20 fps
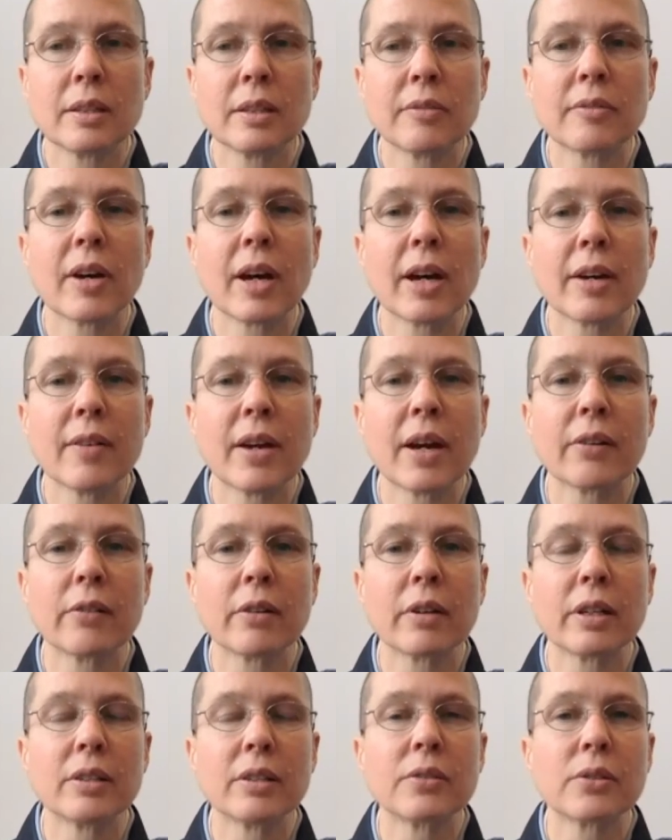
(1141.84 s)
the 5
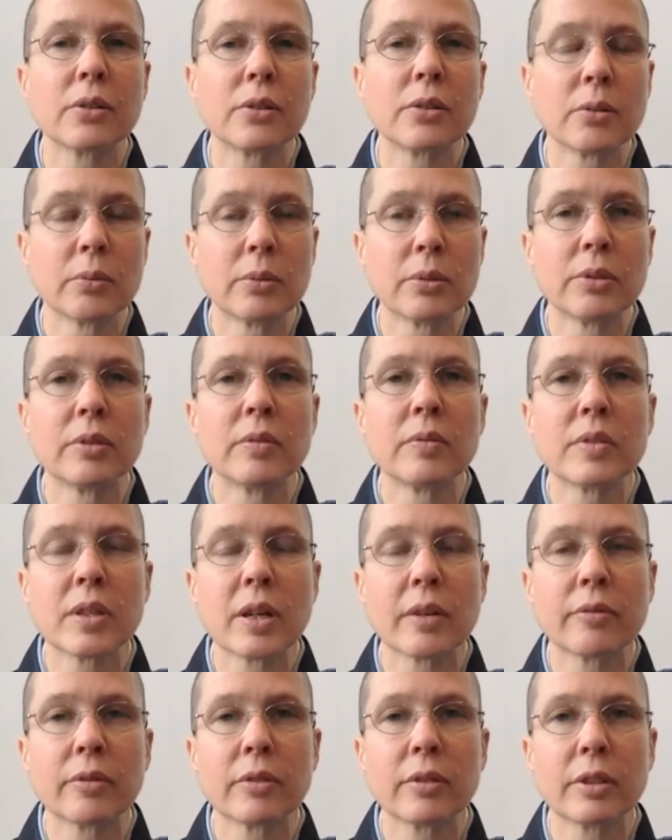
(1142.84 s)
aggregates are the root of
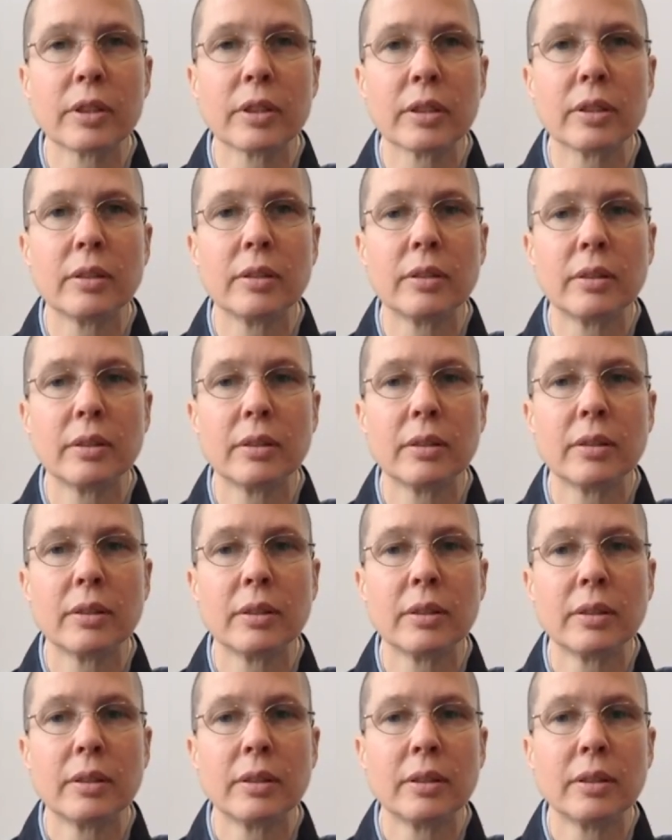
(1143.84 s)
suffering.
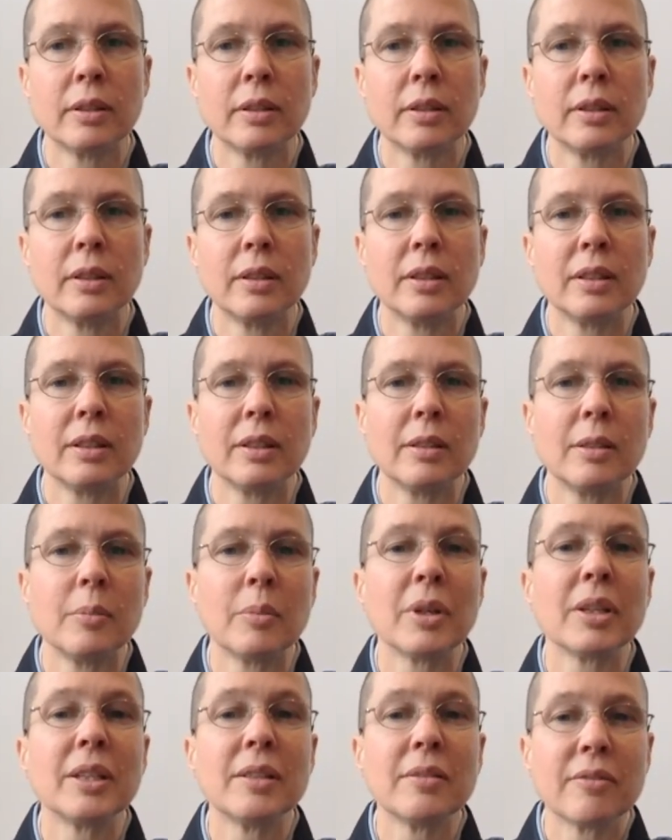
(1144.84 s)

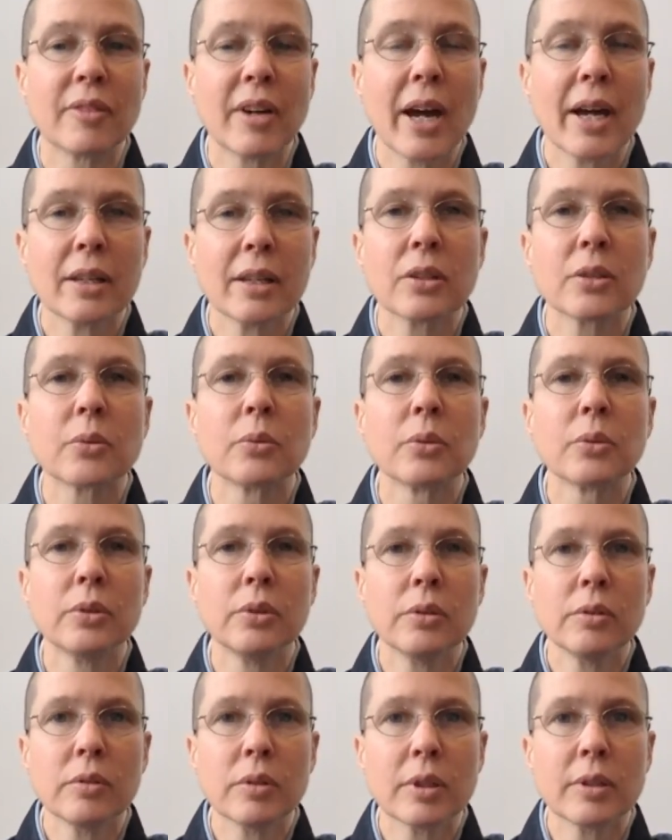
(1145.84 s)
But in fact, the
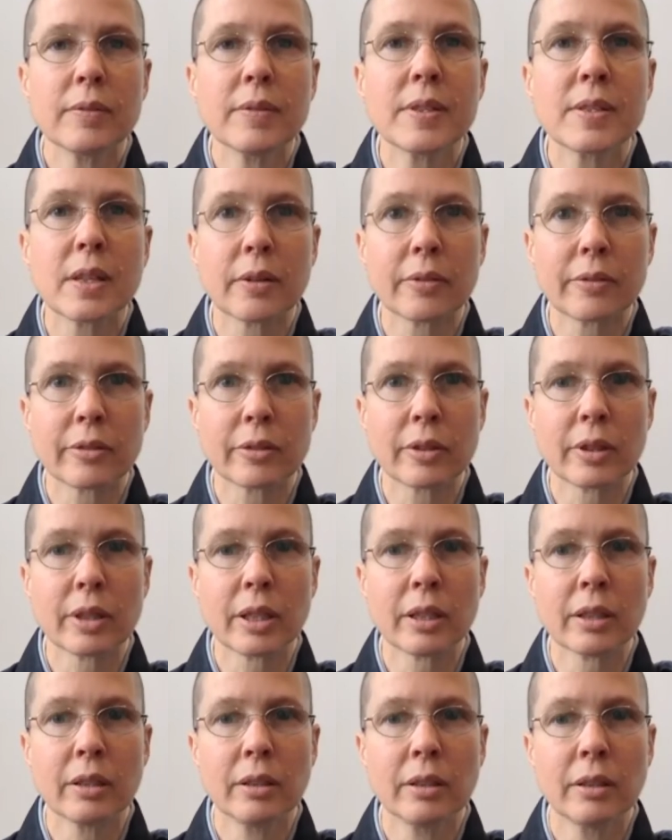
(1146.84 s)
root of
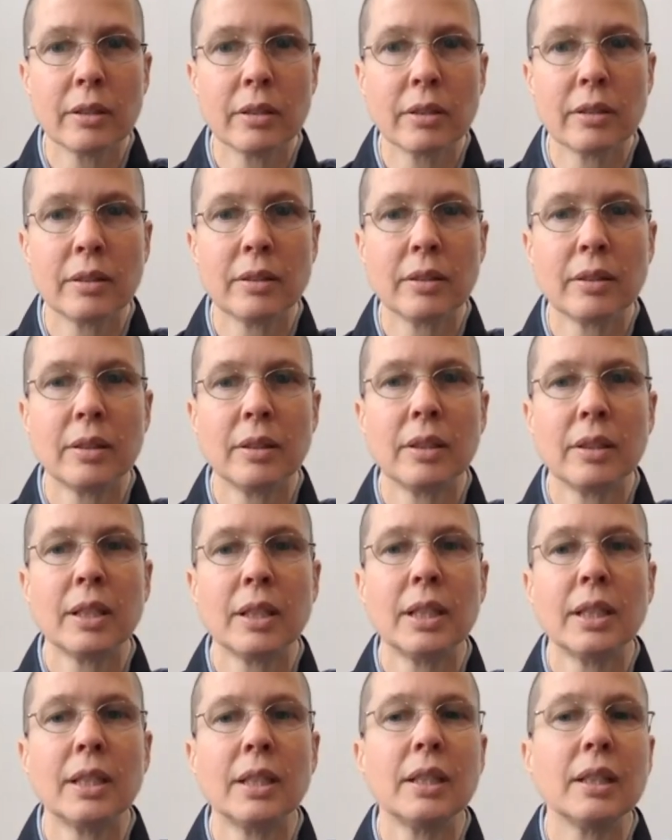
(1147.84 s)
suffering
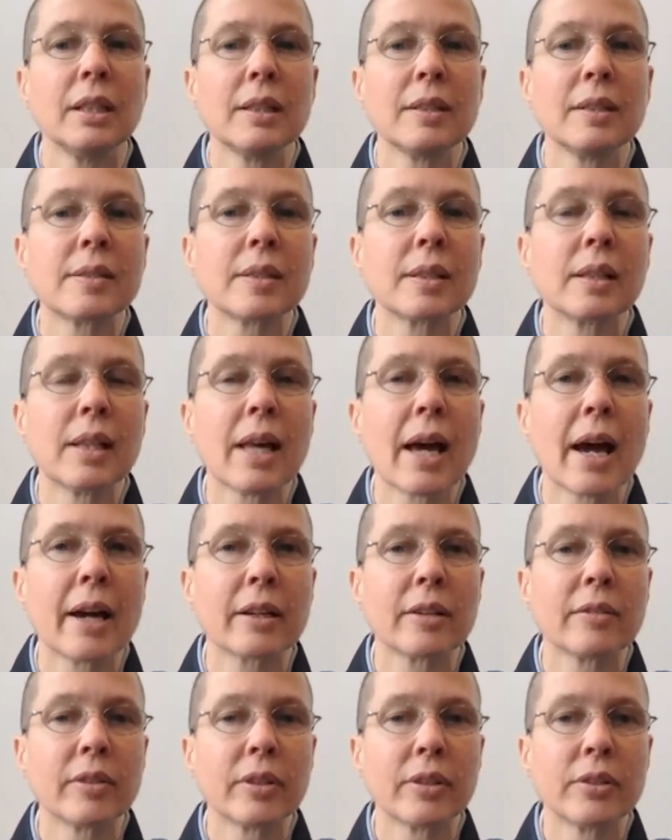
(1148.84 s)
is the lack
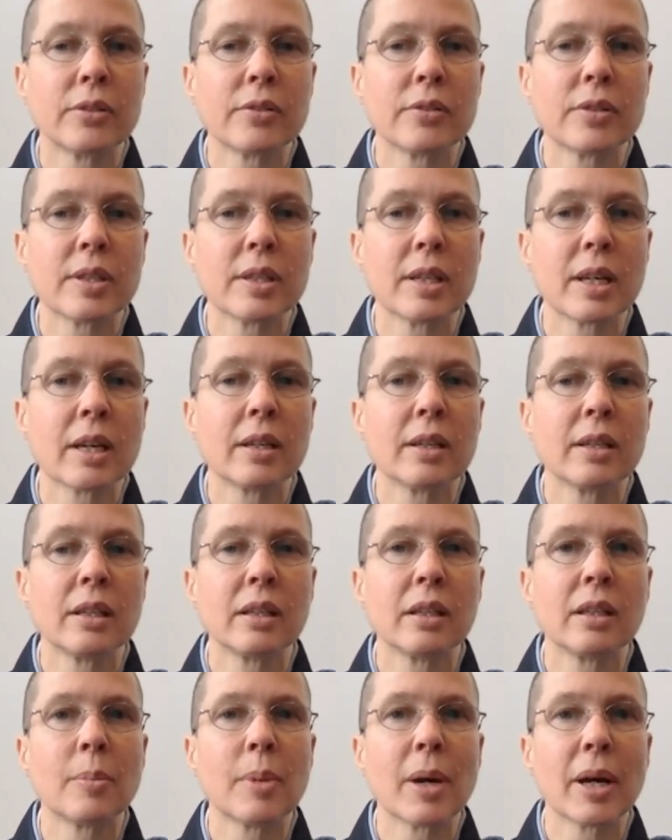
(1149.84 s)
of
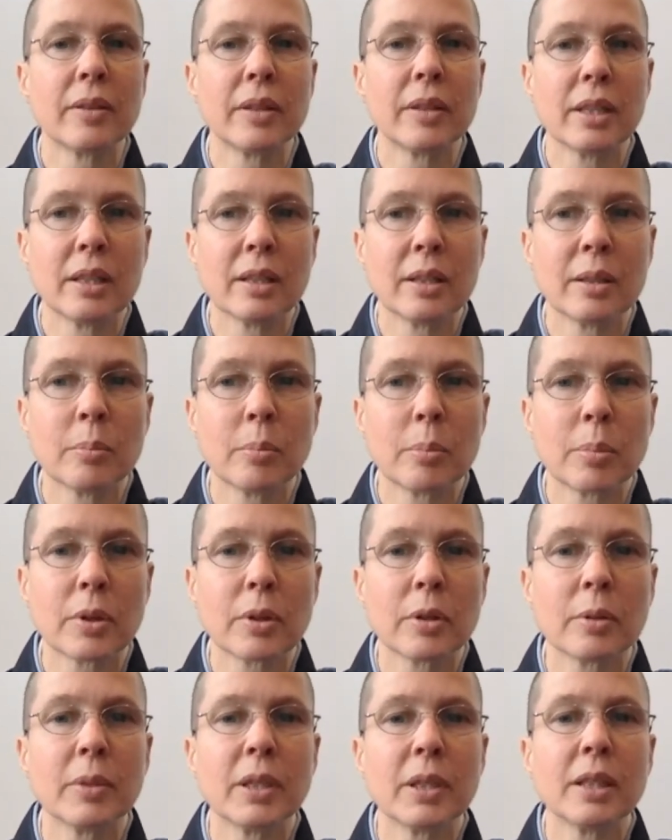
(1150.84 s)
understanding about the
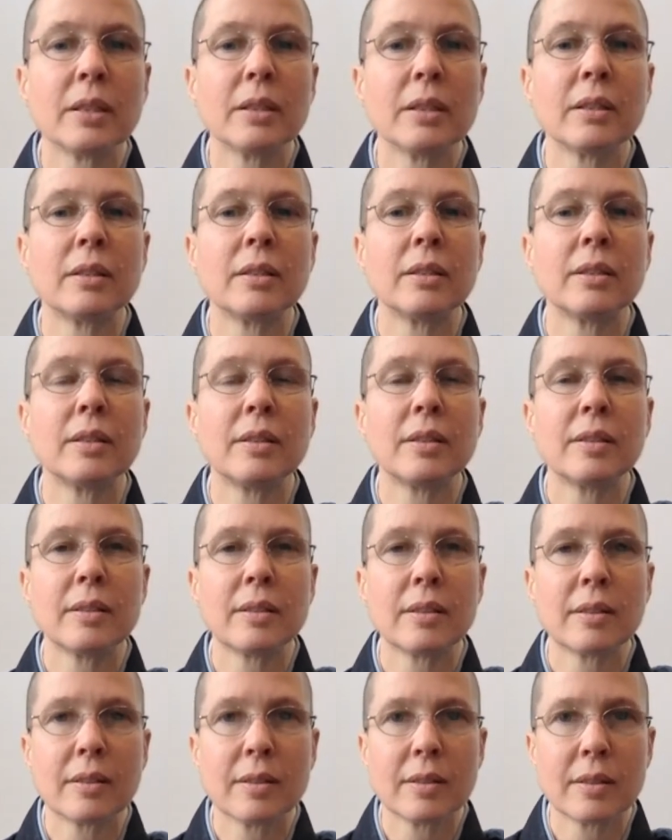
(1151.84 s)
impermanent,
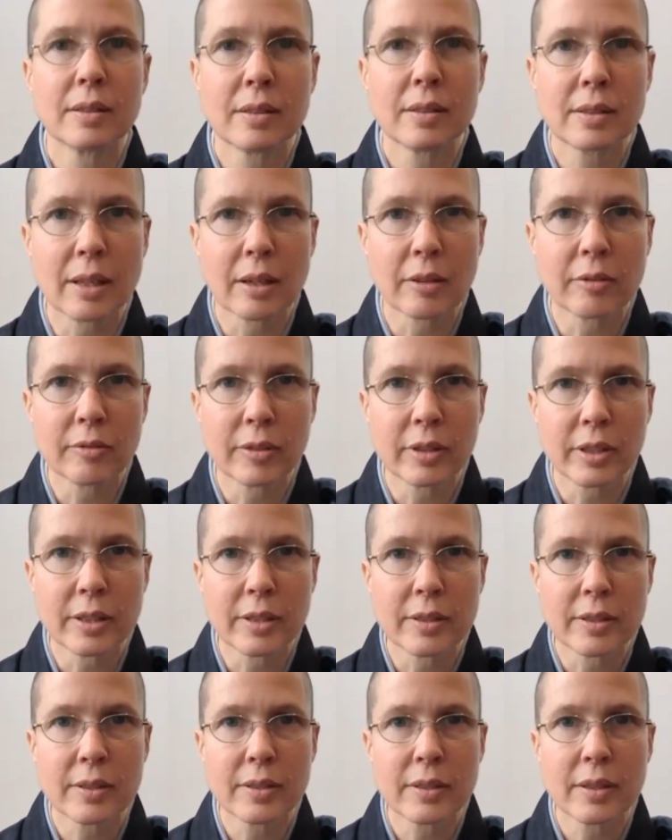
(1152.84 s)

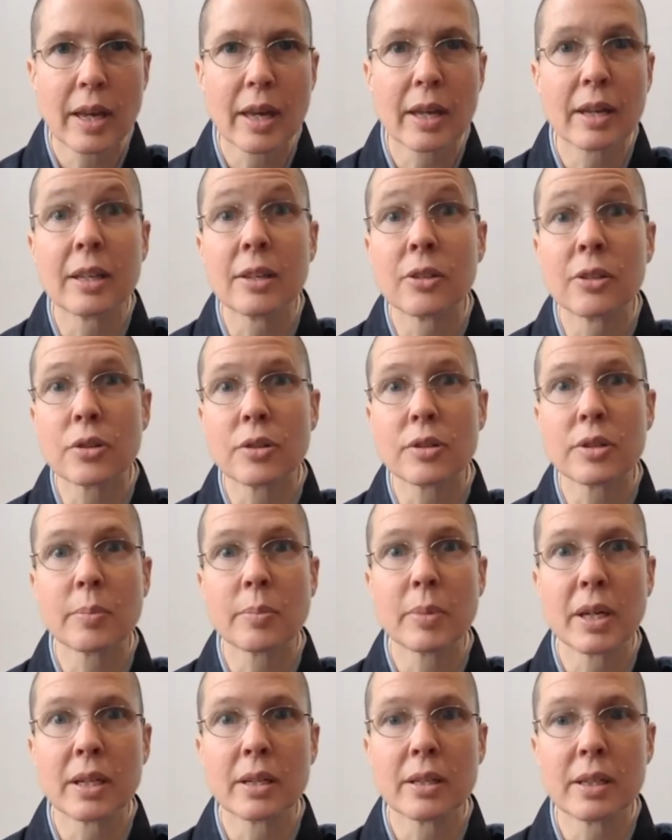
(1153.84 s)
selfless, and
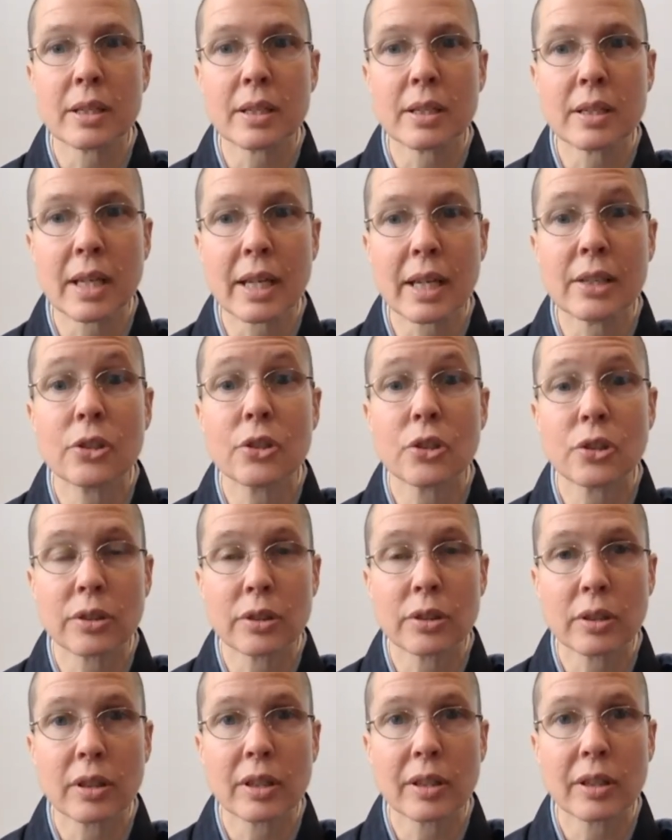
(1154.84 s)
interdependent
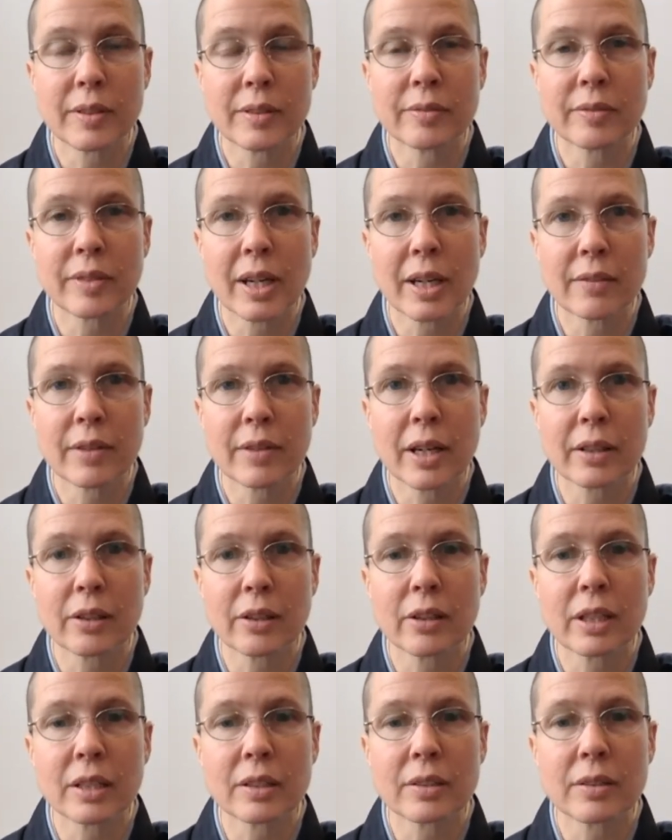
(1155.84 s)
nature of the 5
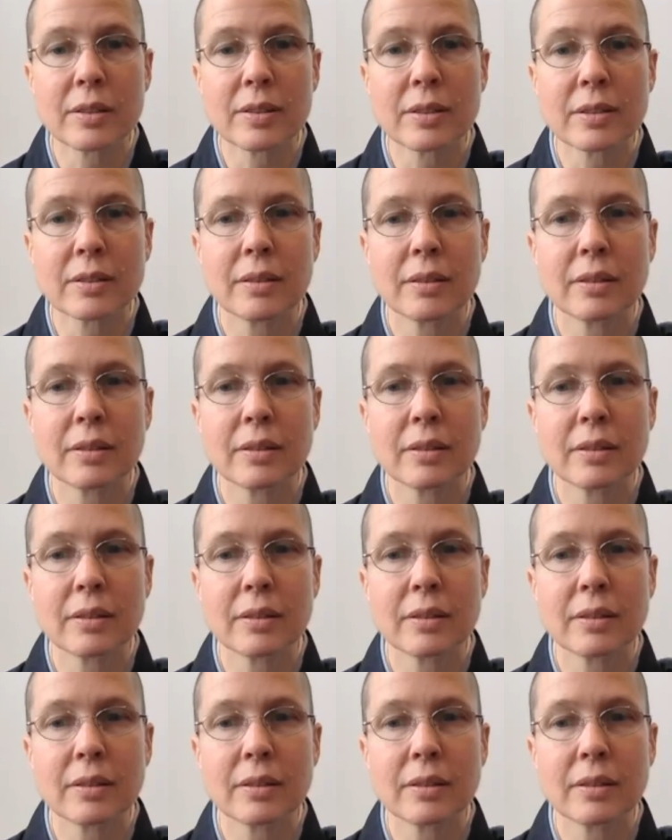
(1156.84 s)
aggregates.